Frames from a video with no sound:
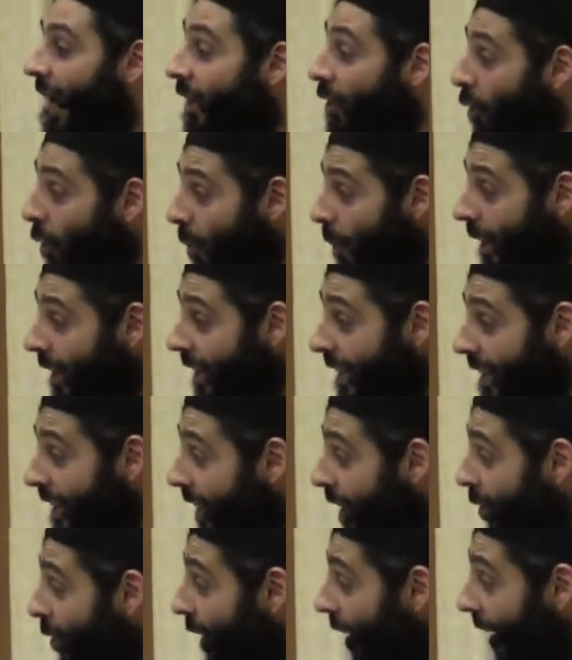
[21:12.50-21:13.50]
And nobody
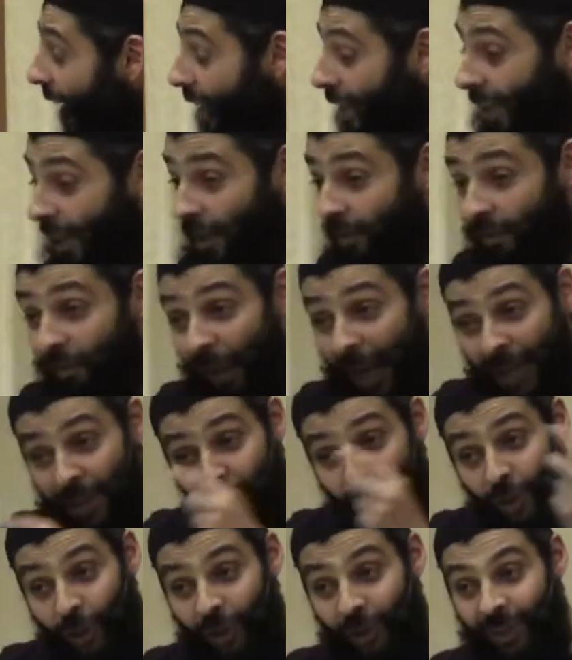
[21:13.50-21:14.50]
is given anything
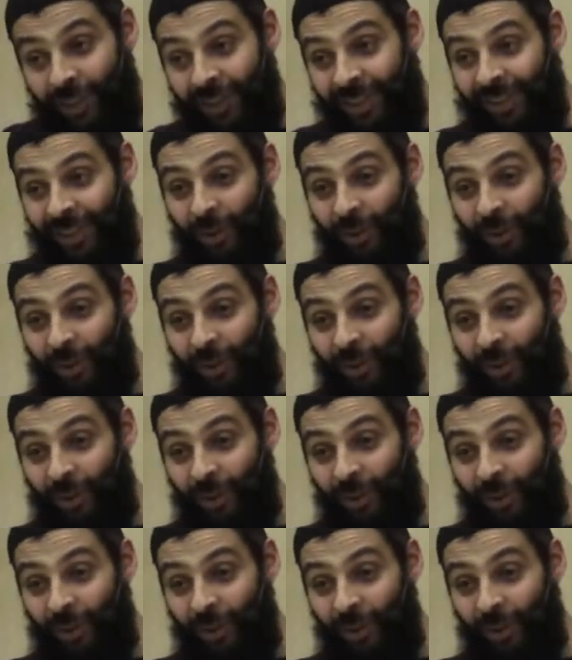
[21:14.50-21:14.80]
faster